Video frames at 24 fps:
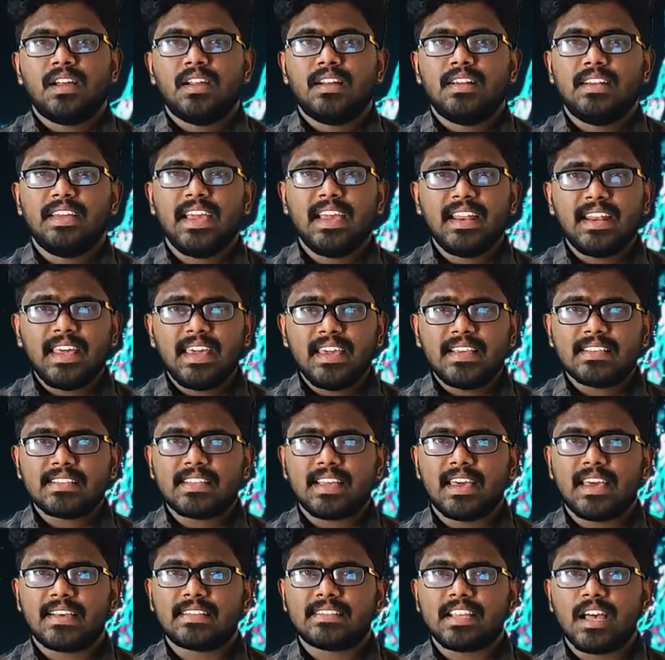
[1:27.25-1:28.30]
DNA is an
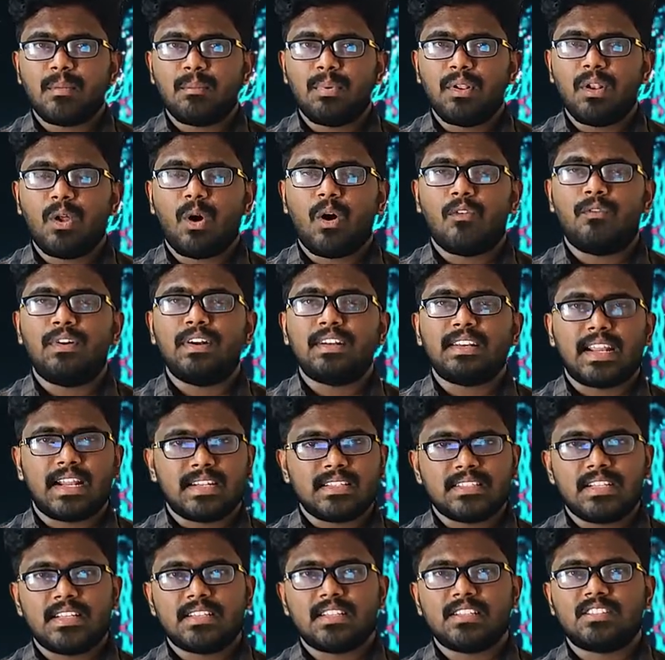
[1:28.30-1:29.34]
example of a
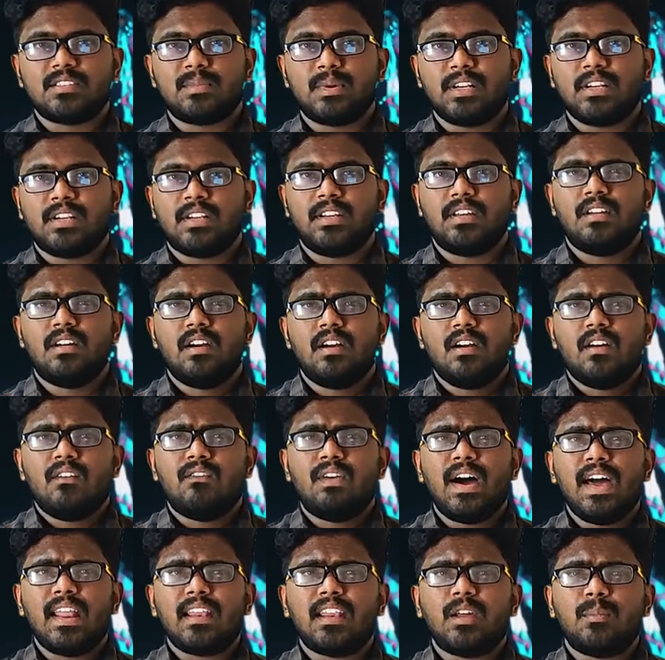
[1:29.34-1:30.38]
translation symmetry,
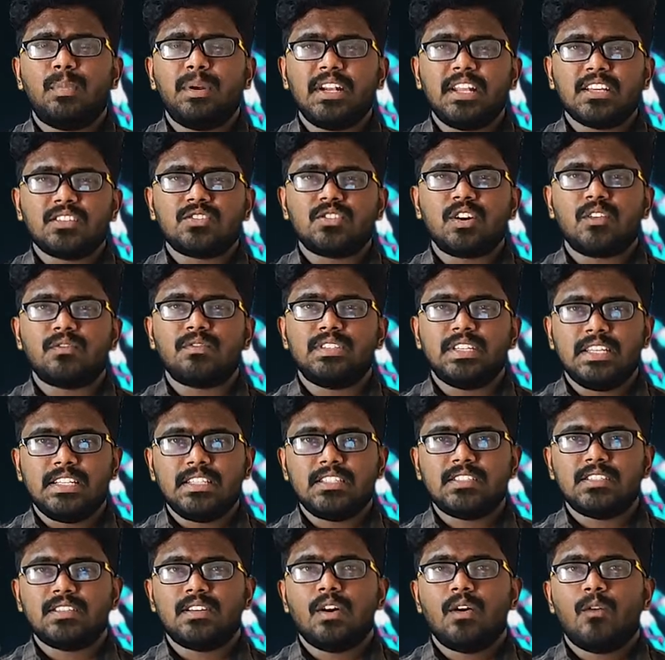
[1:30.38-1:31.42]
where repetition of genes
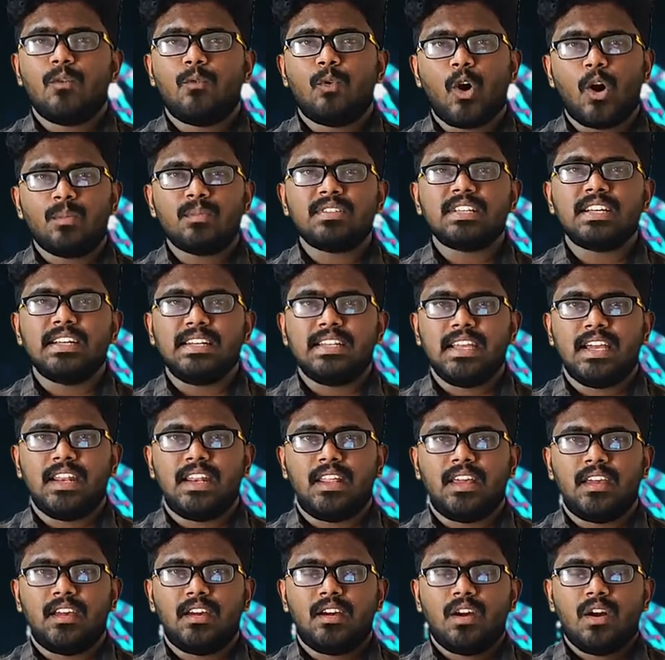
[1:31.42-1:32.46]
forms a
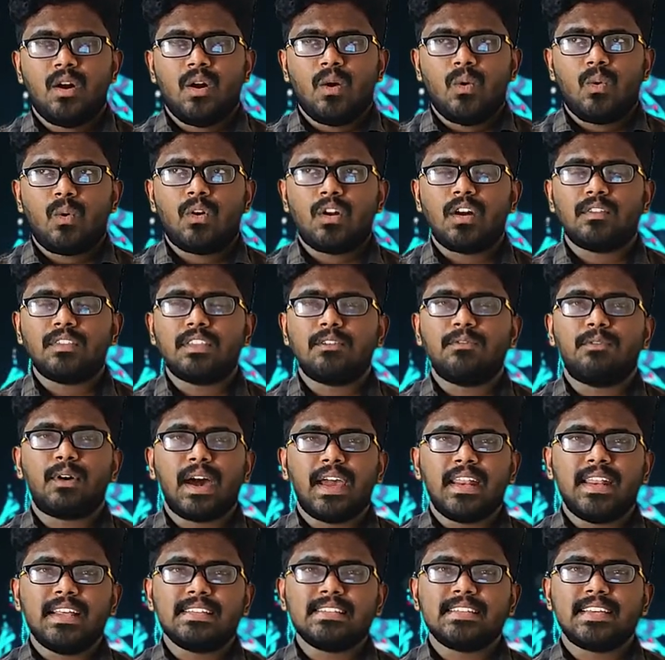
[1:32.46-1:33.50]
DNA. One of the
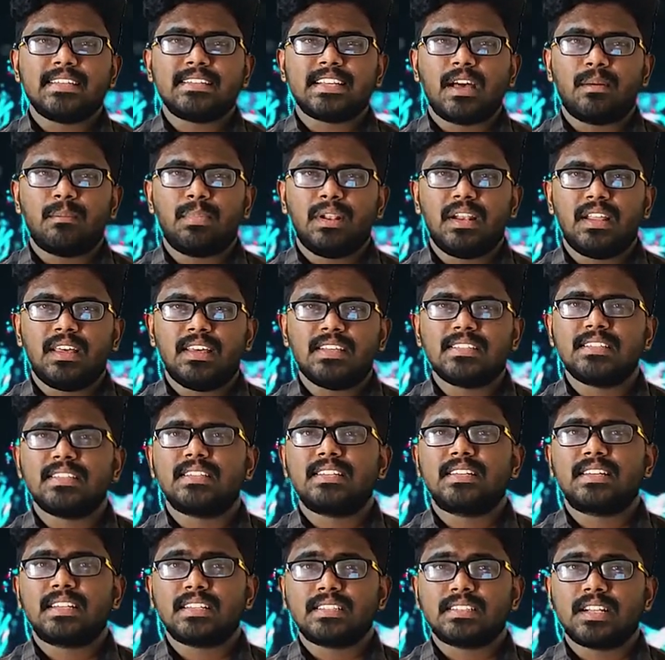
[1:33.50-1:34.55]
finest example is
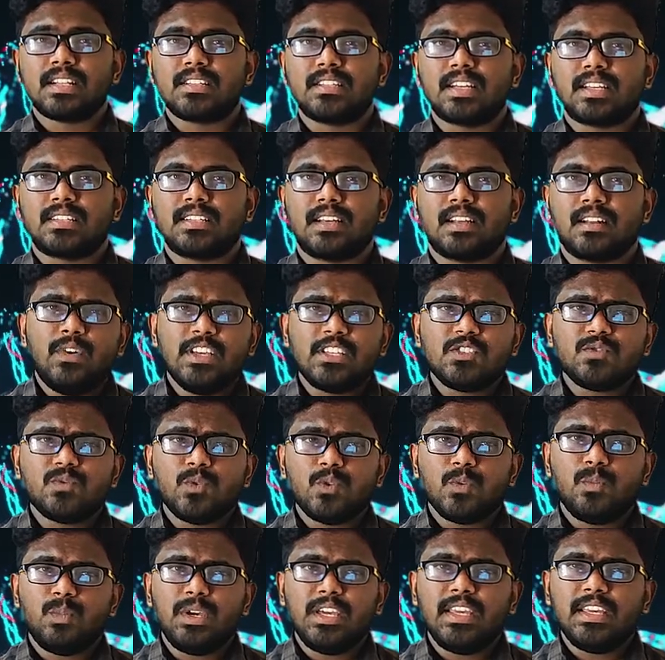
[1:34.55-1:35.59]
crystal structure, which
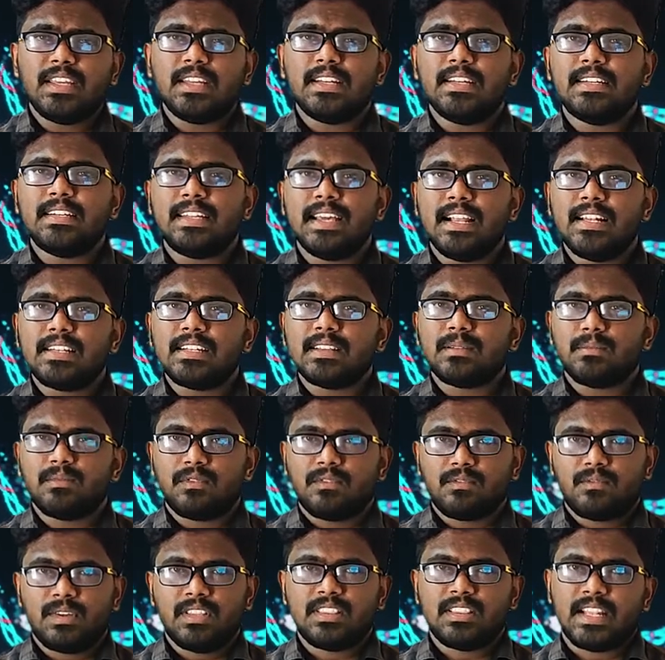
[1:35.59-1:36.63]
would be
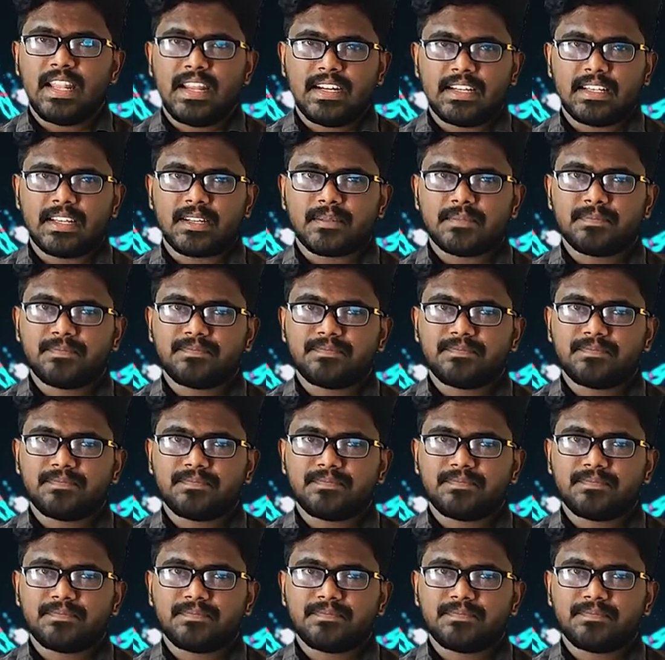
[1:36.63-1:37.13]
dealt with later.